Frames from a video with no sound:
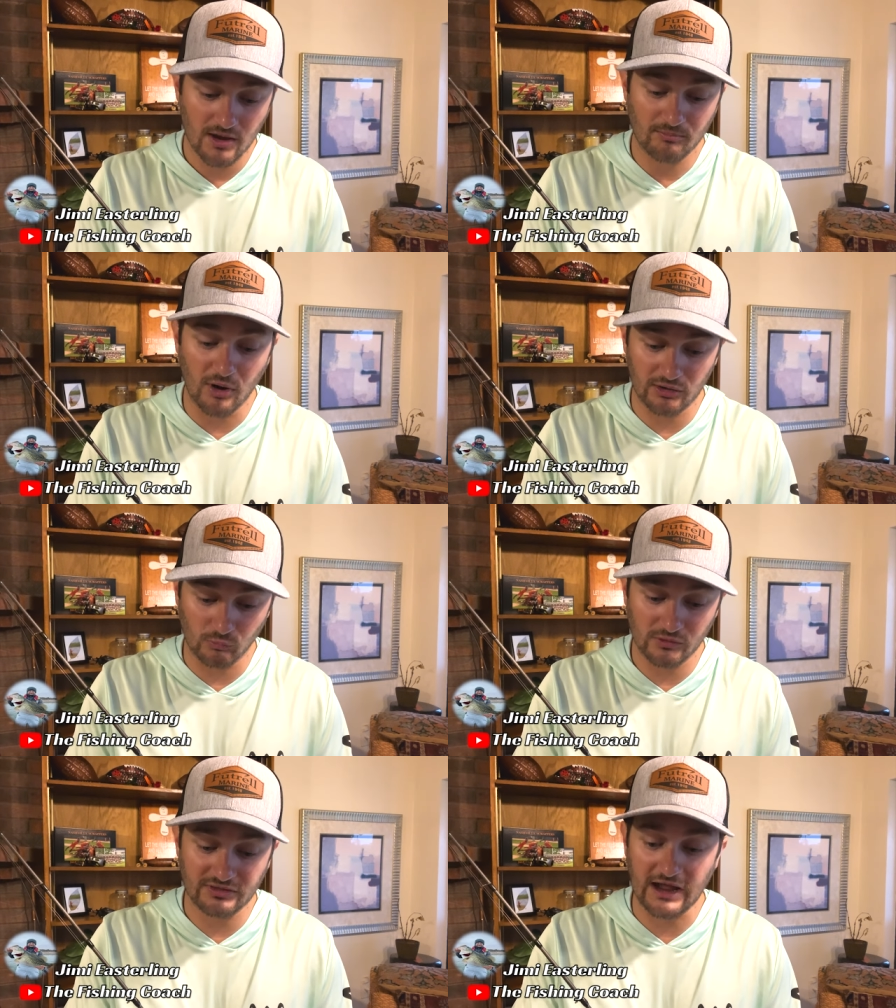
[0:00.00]
but
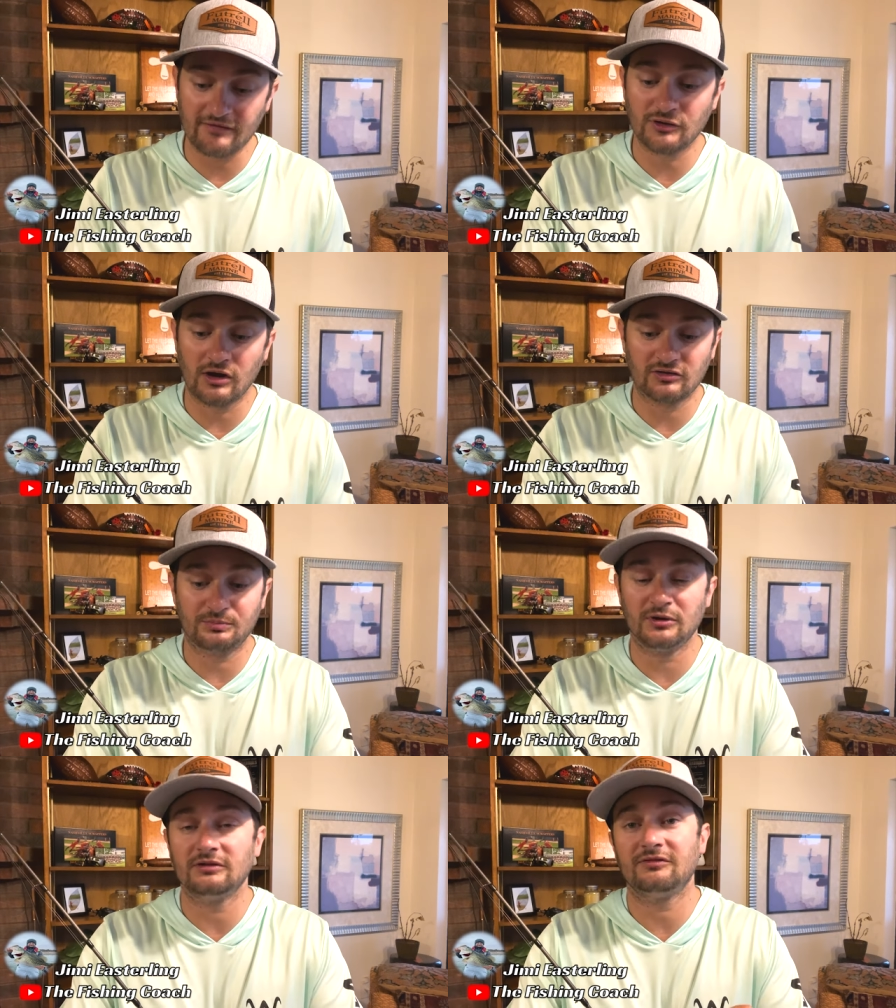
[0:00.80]
one thing I've done is
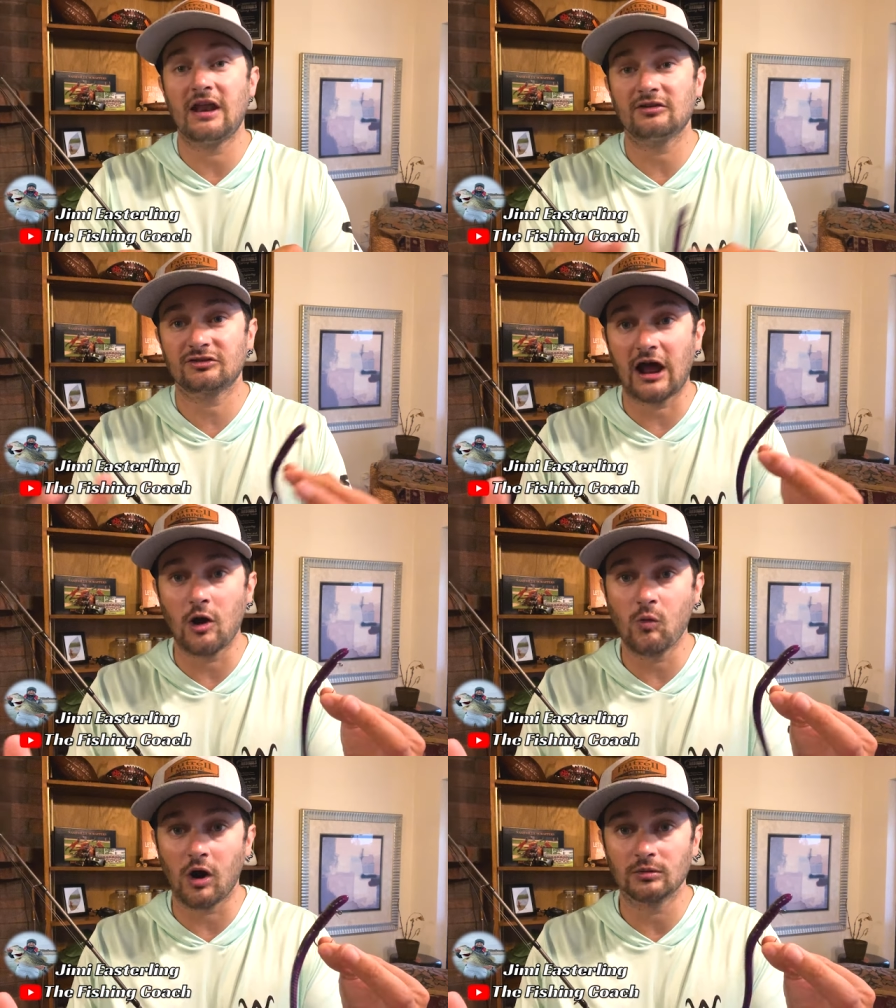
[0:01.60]
put finesse
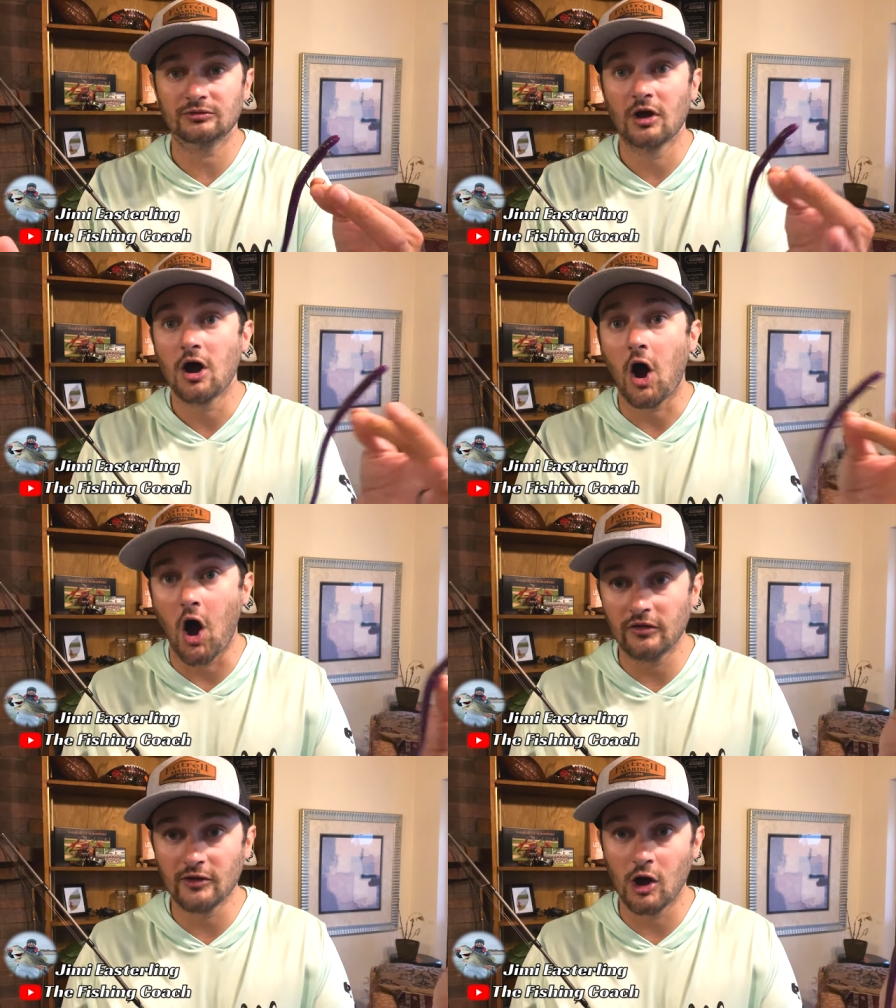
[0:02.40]
style worms
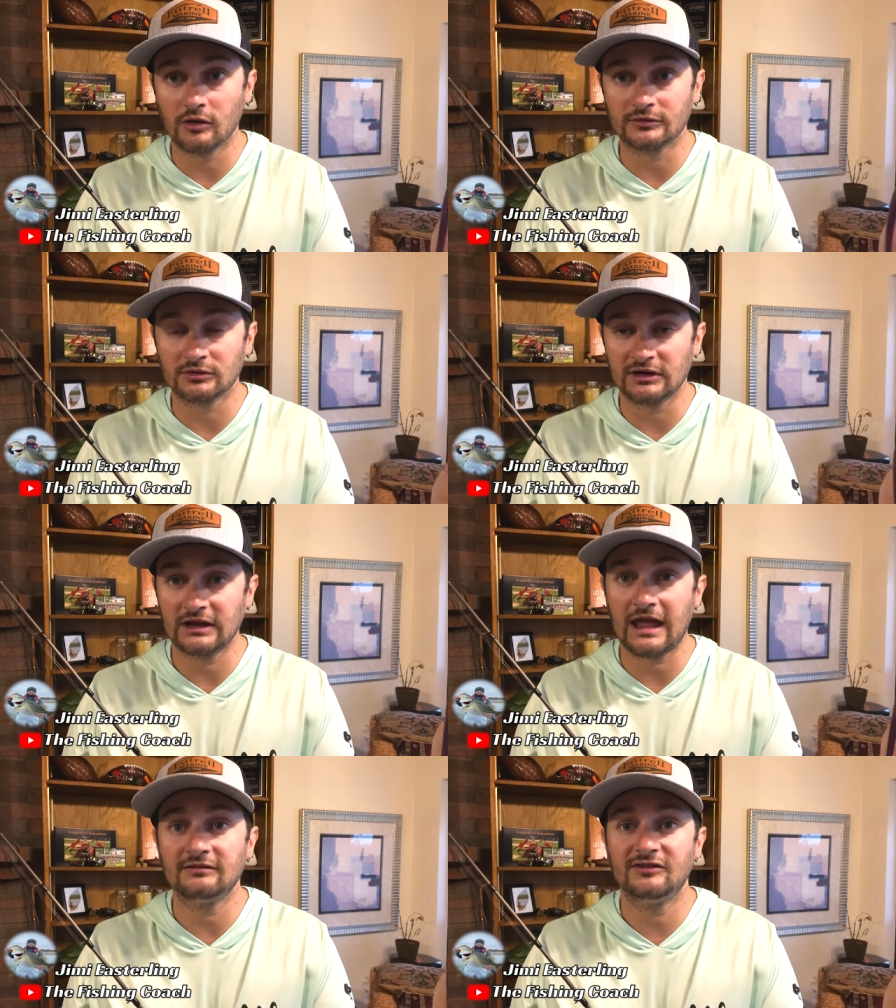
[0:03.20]
on the hover rig
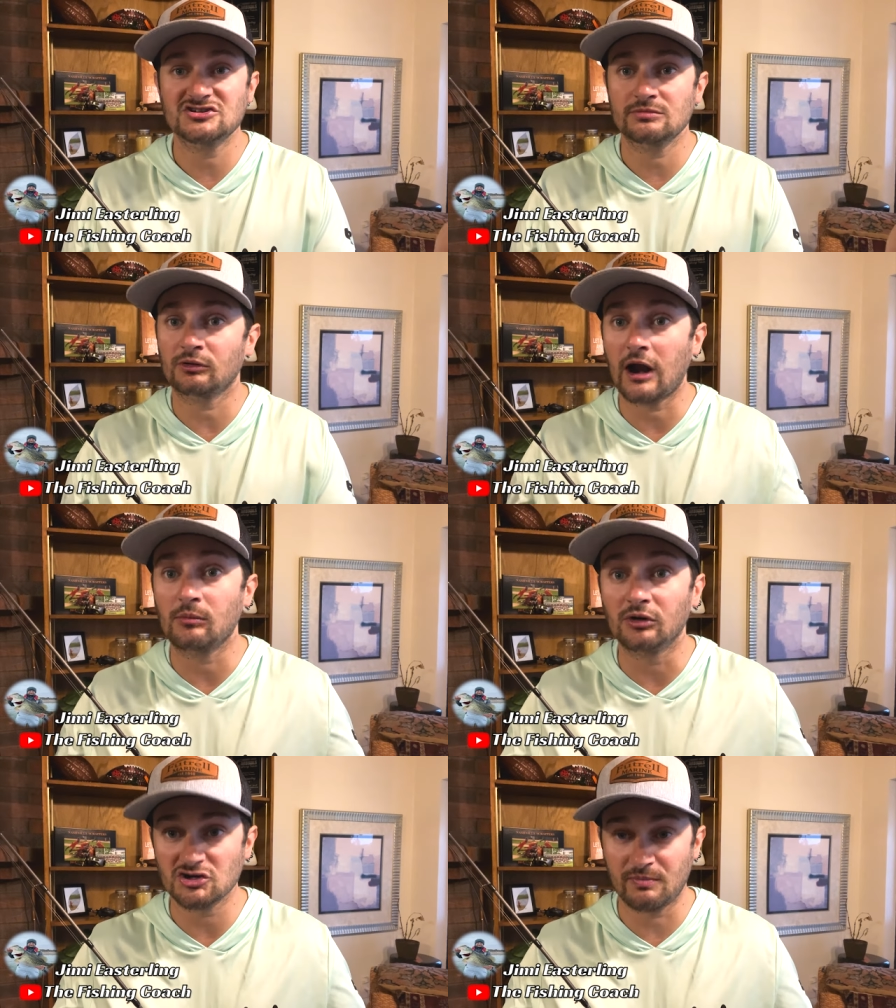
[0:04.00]
and fish them around
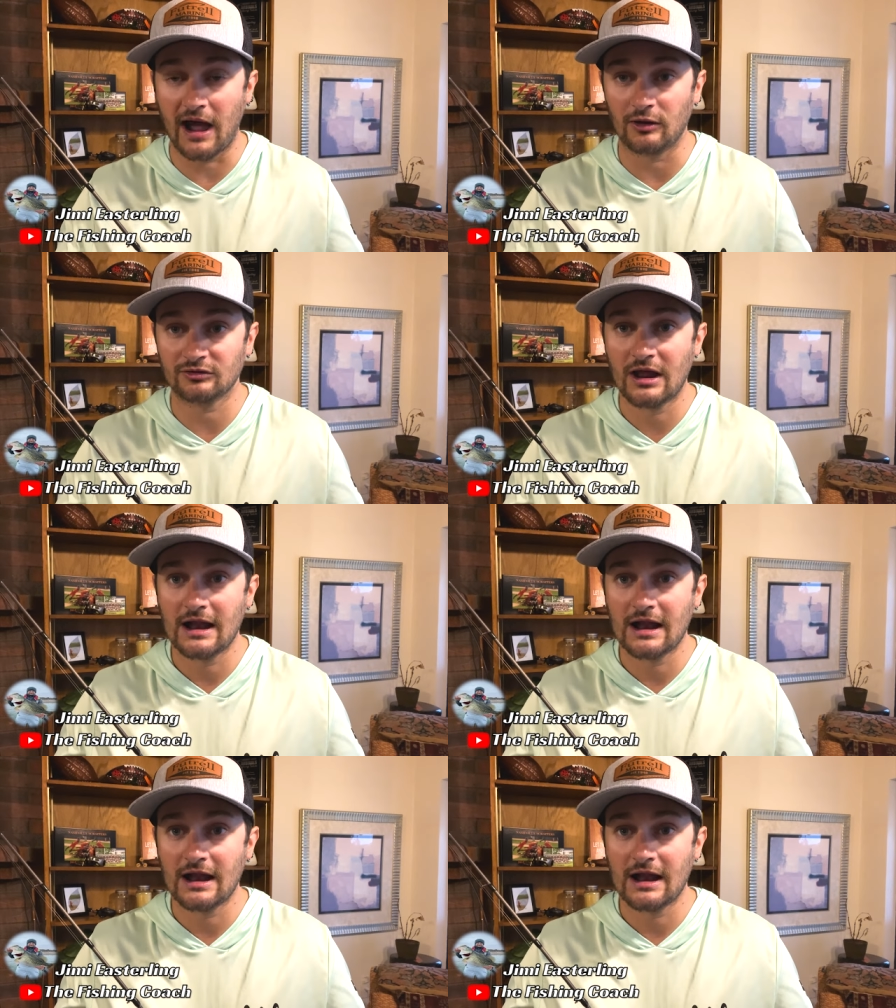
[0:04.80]
brush piles.